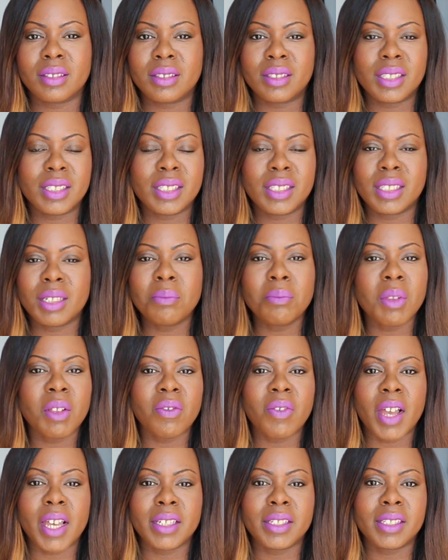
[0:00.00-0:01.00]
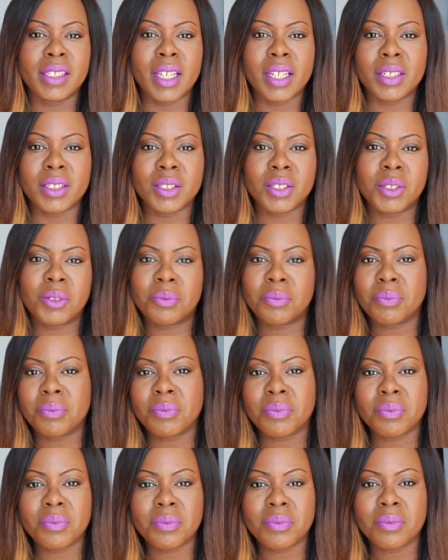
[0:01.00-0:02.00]
Just simplifies things.
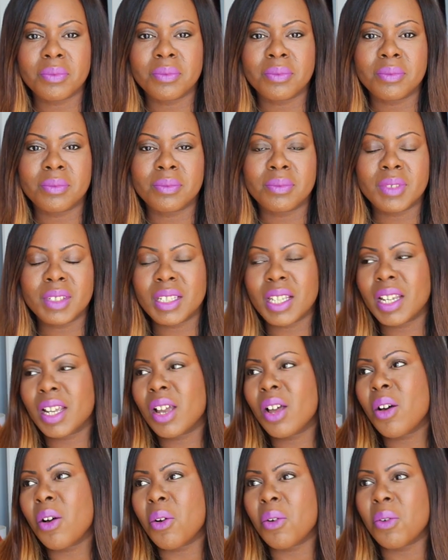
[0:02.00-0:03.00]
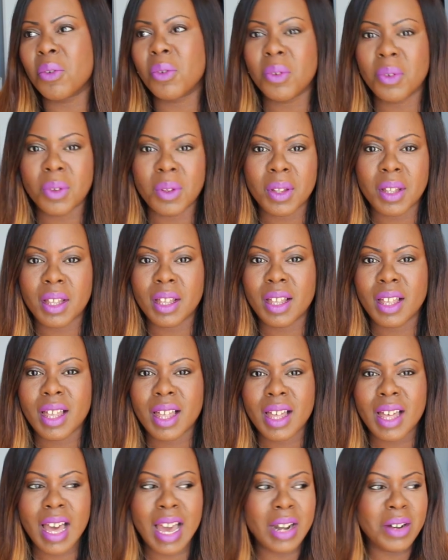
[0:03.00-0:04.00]
It's like, oh,
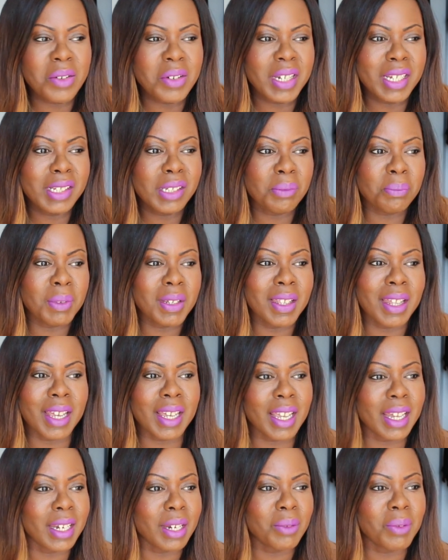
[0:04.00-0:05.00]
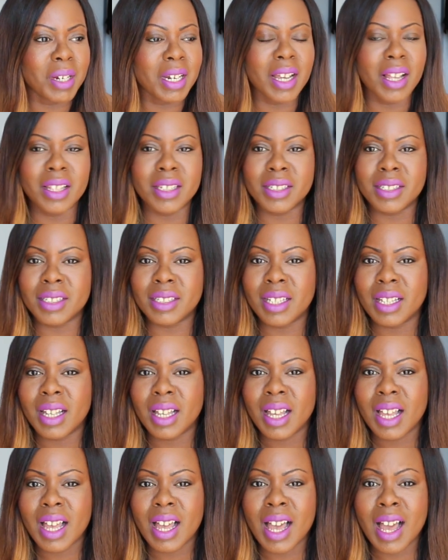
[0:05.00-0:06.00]
I don't need to be like anyone else.
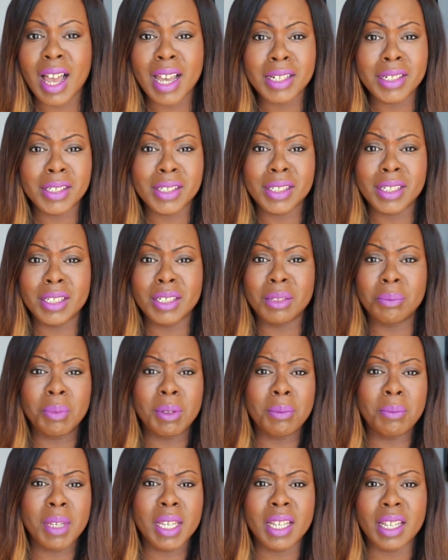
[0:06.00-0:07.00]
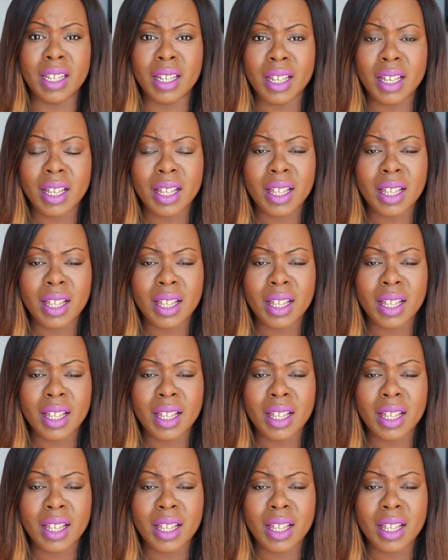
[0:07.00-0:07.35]
I just need to be me.